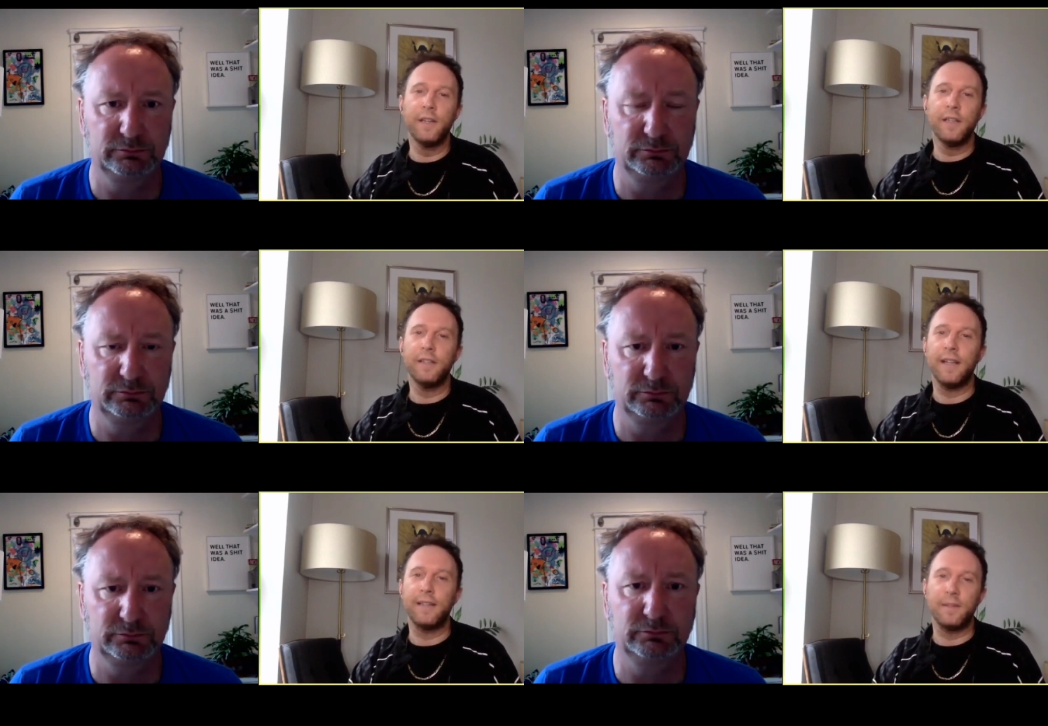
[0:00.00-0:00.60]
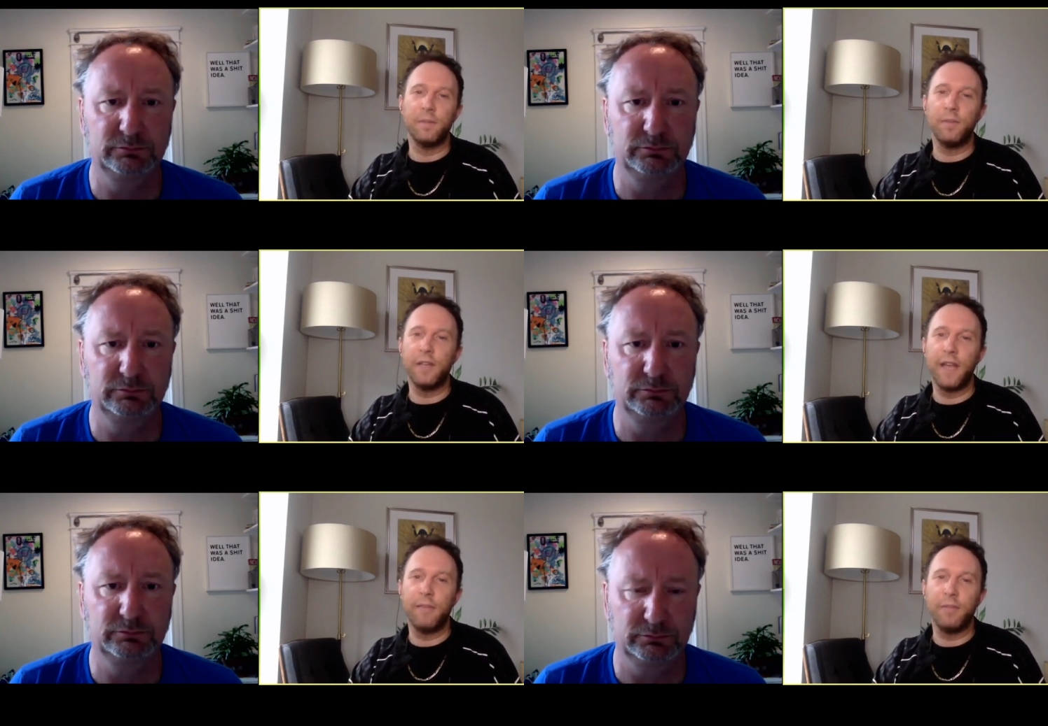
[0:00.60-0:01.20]
Speaker 1: That's the big
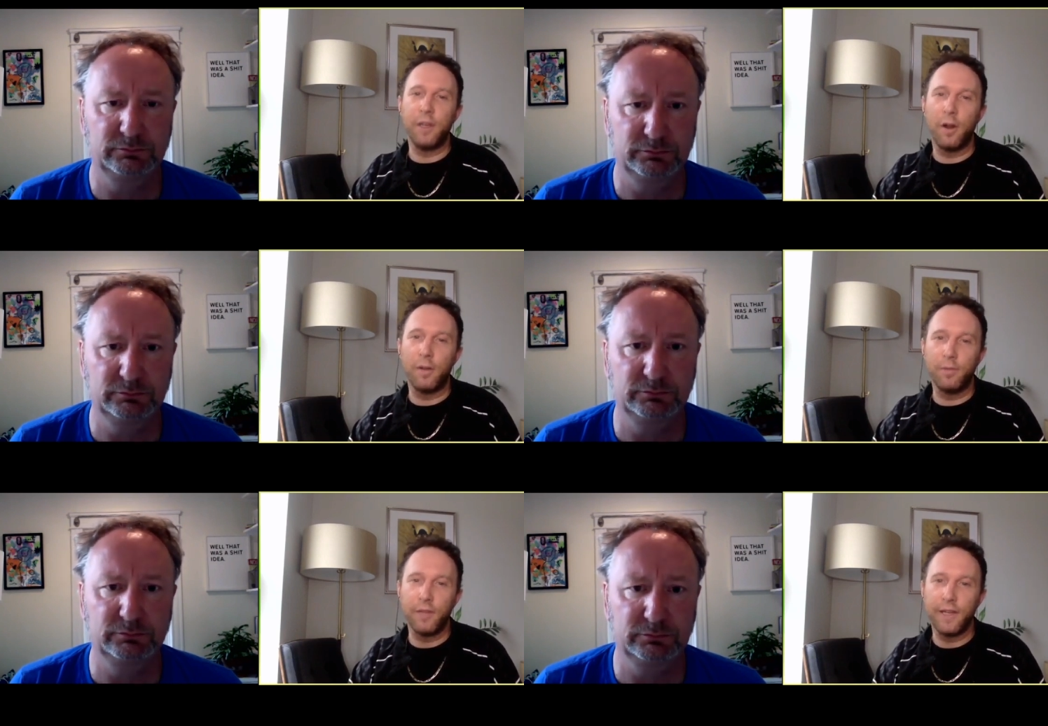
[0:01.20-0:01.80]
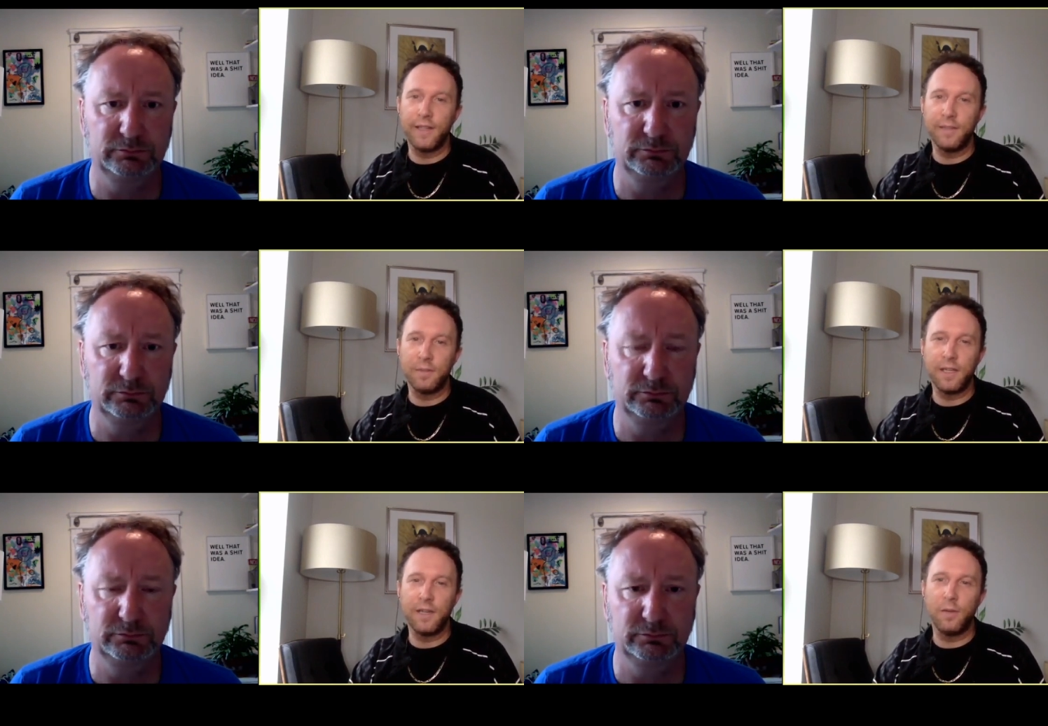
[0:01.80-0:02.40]
NPR place, but
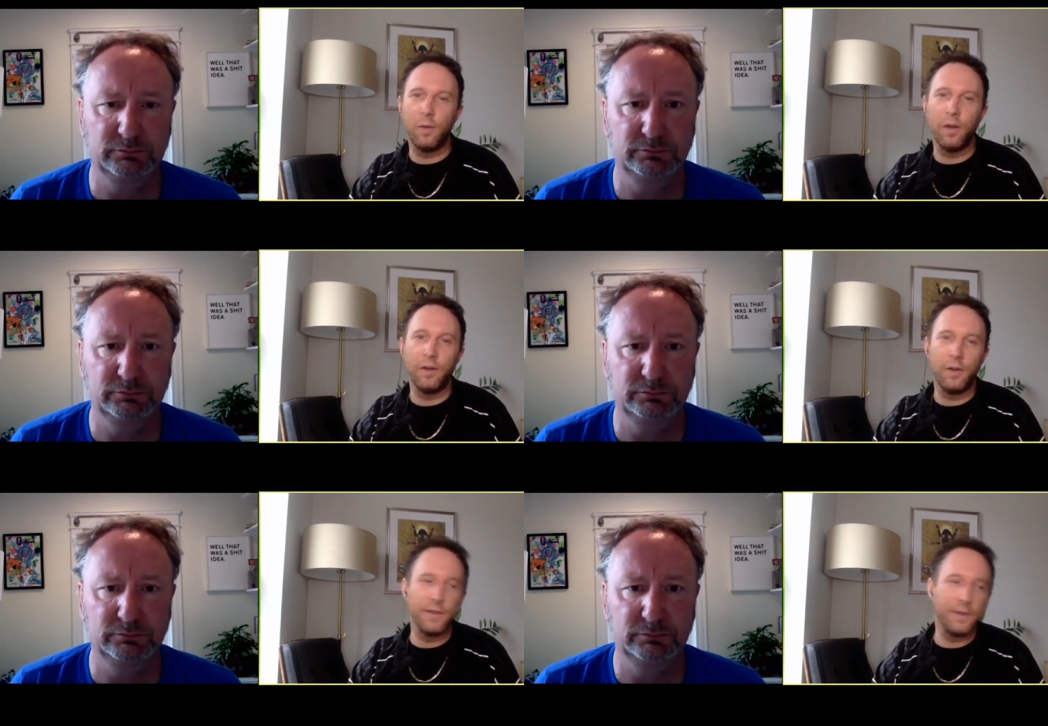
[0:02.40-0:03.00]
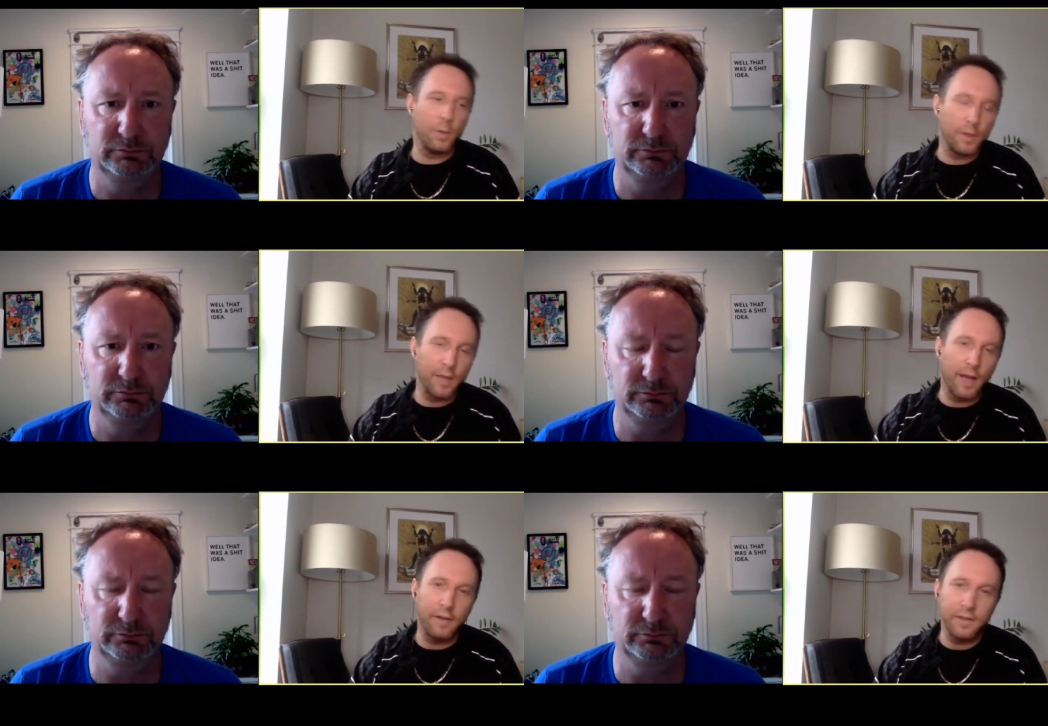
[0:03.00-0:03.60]
they don't want to also acknowledge mm-hmm.